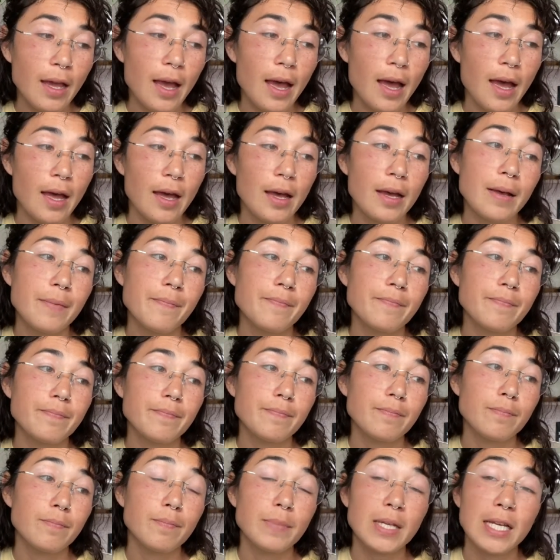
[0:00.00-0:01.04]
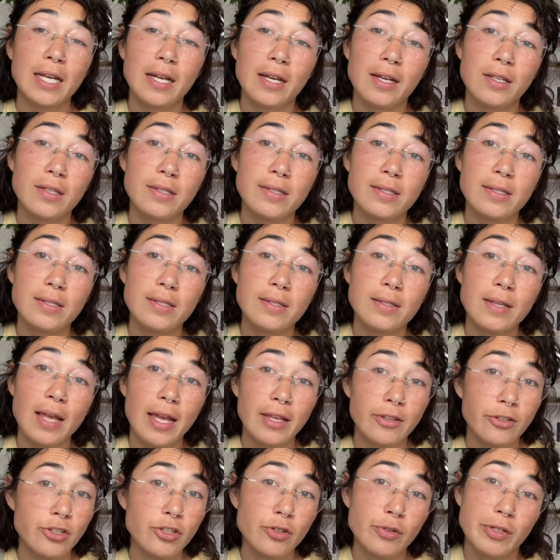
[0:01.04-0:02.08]
um, because
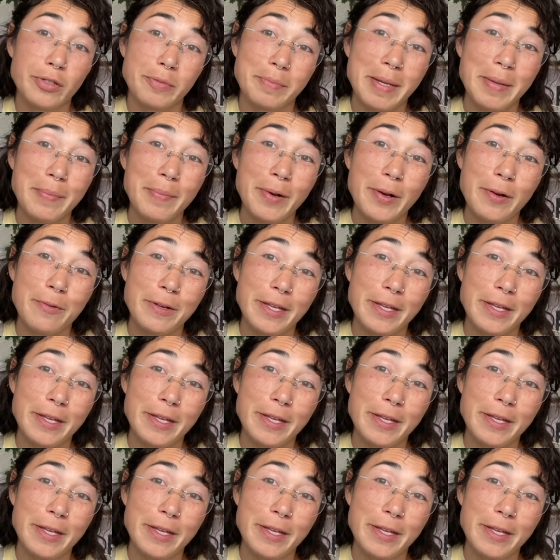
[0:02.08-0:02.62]
as Jewish people,